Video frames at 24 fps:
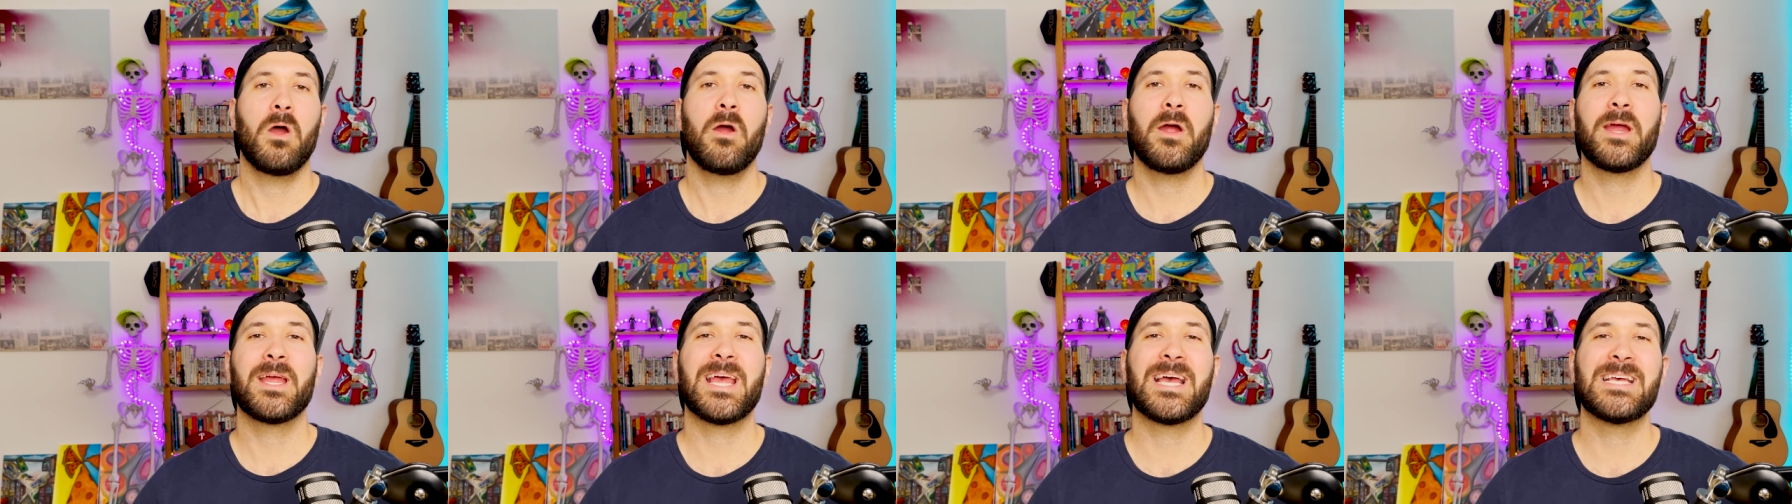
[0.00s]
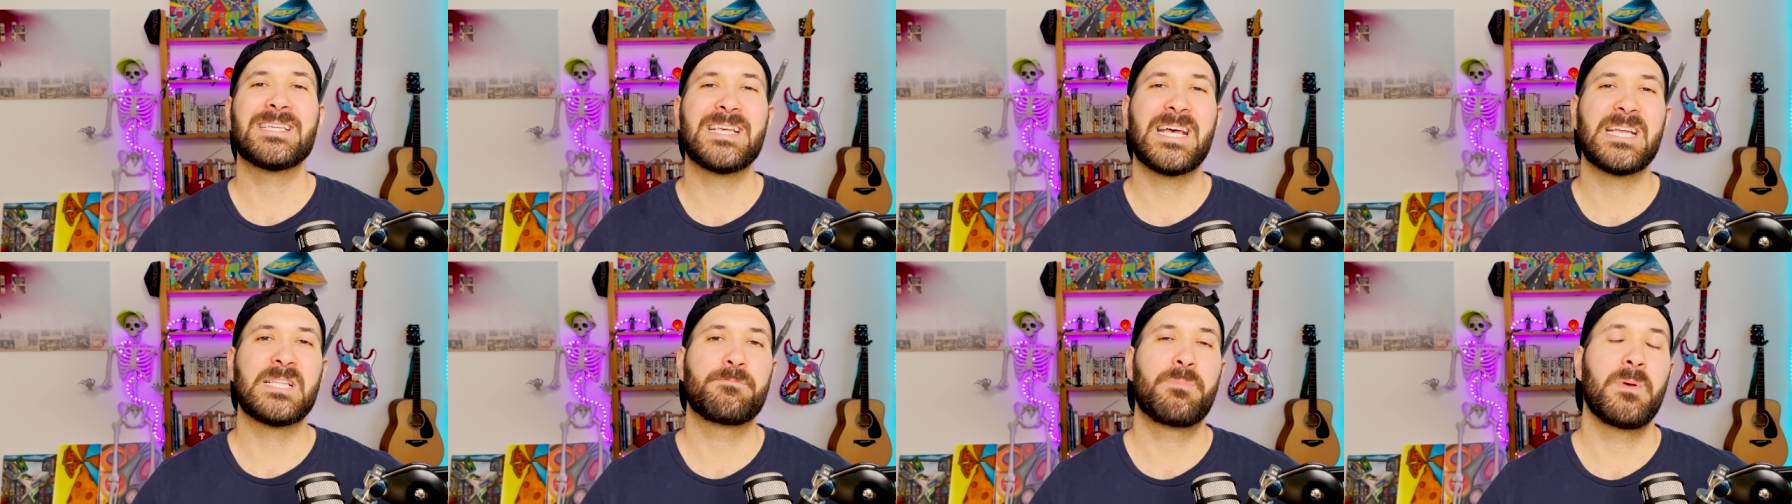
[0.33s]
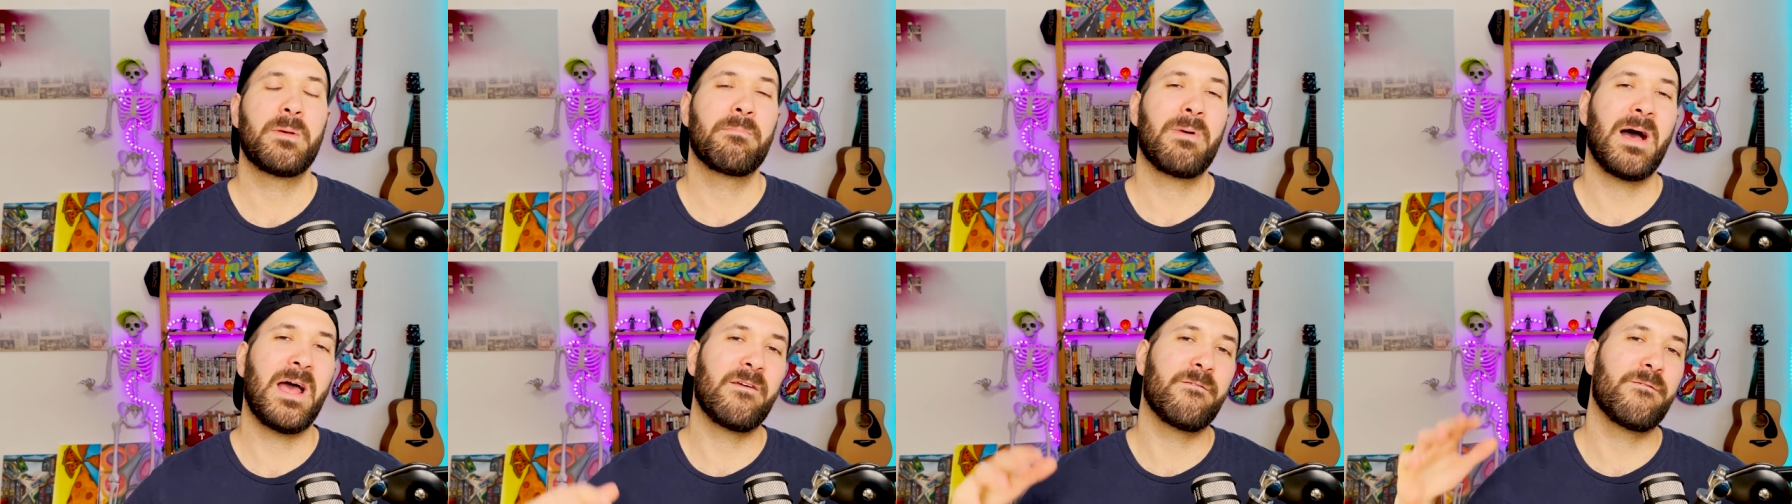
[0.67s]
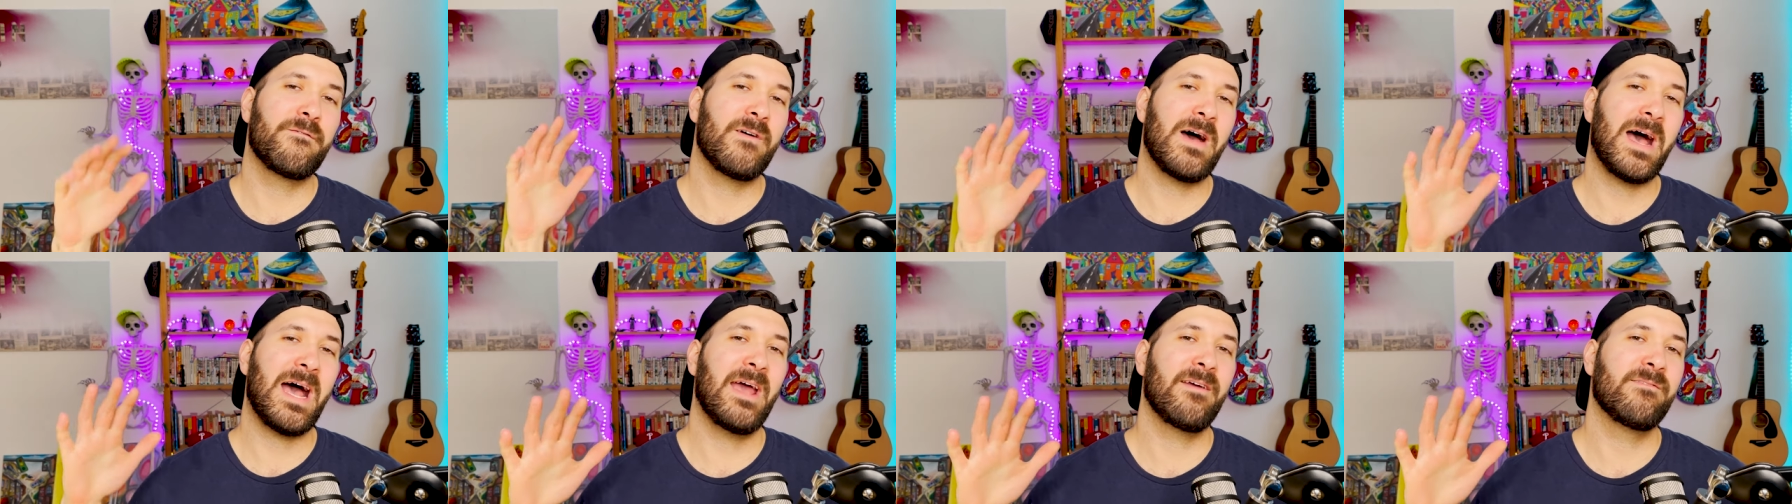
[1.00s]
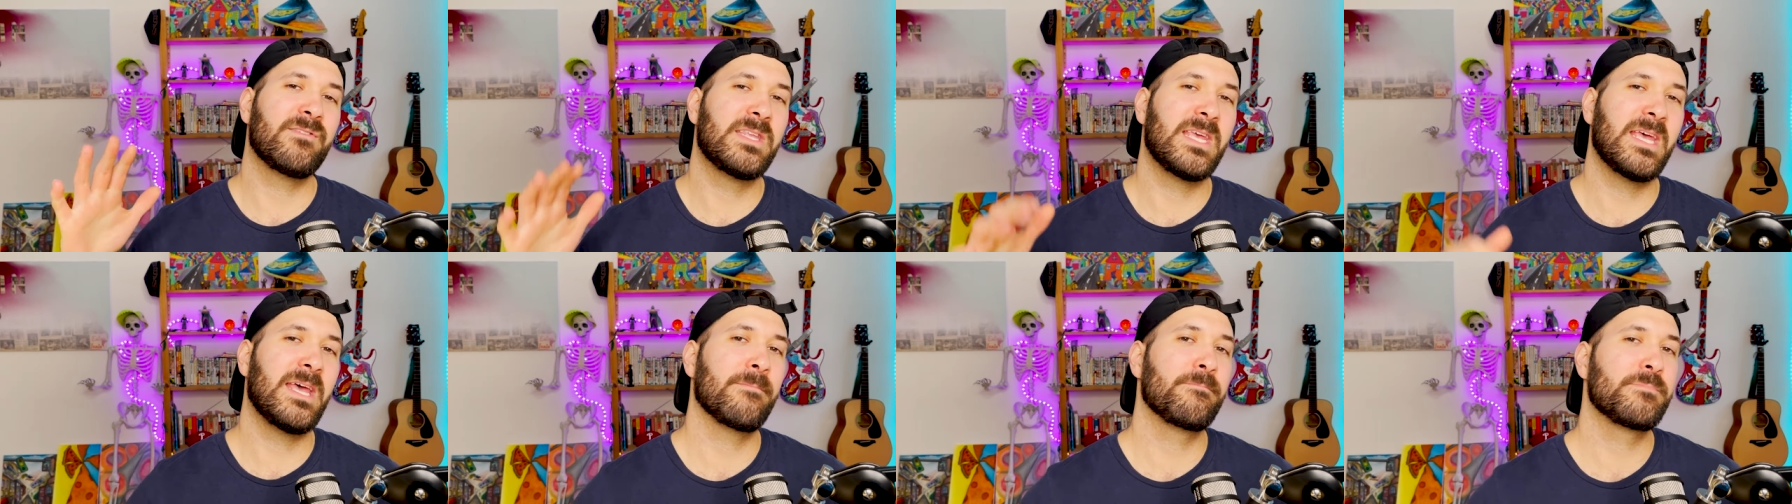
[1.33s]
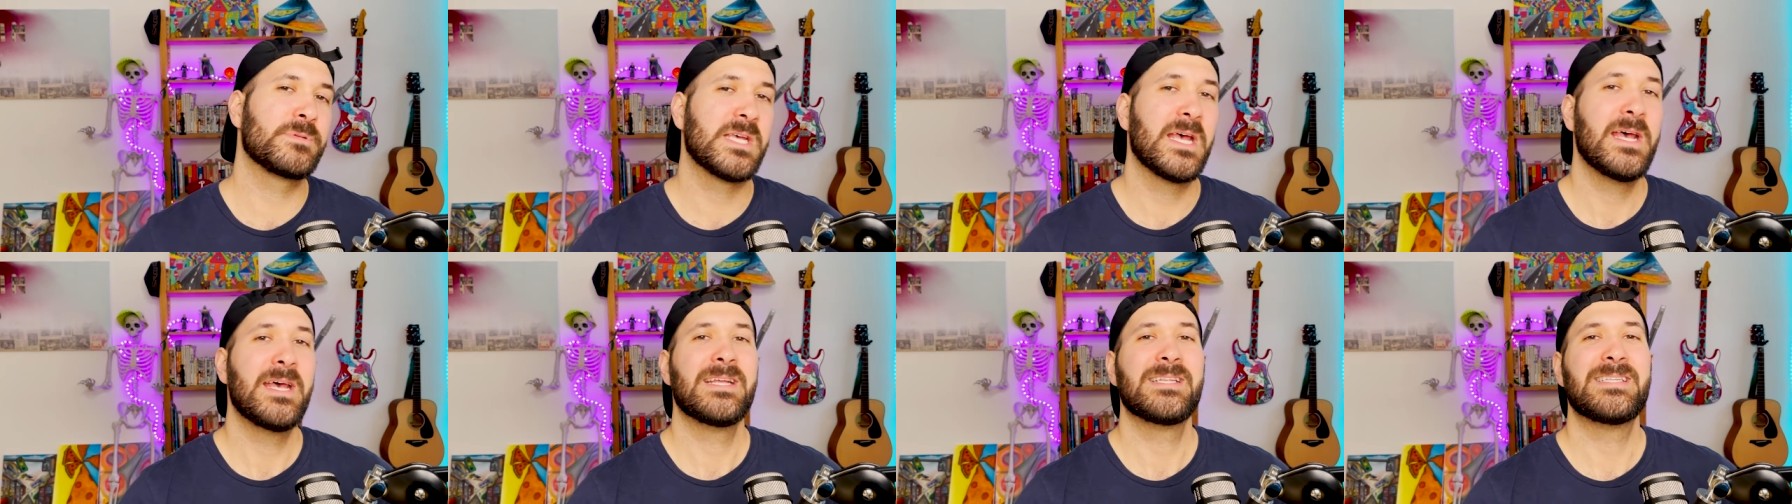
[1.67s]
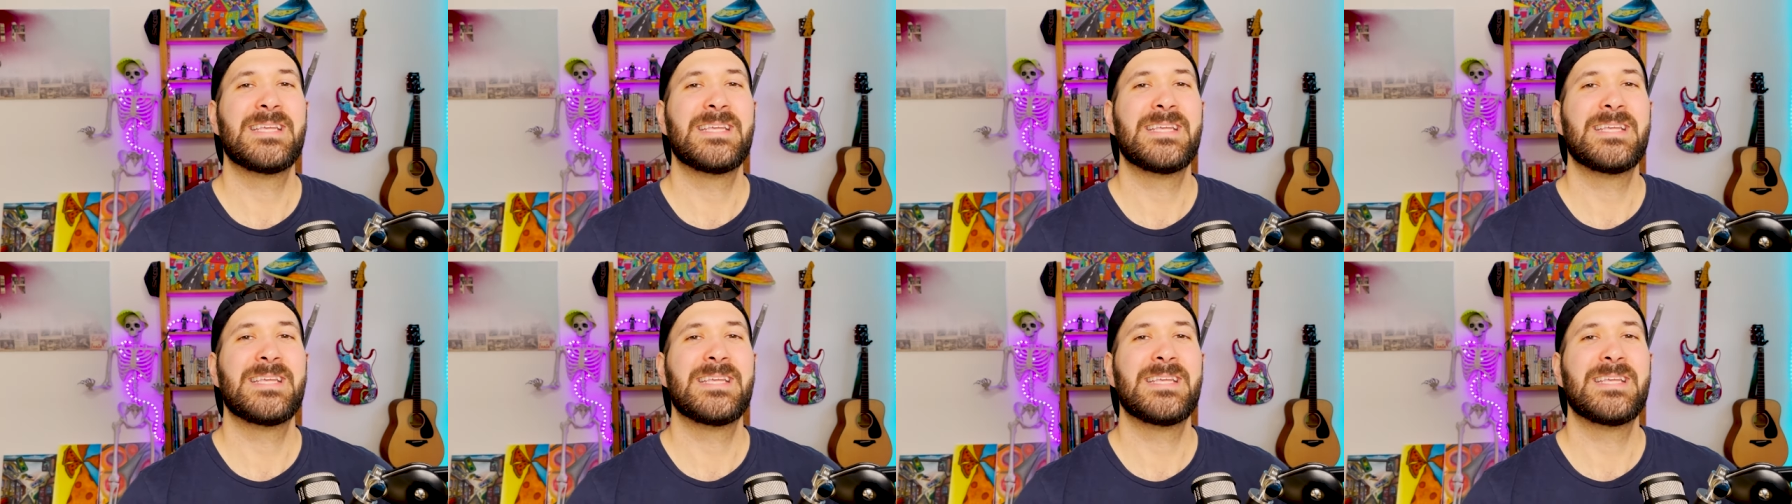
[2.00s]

All right, guys, that's been my five tips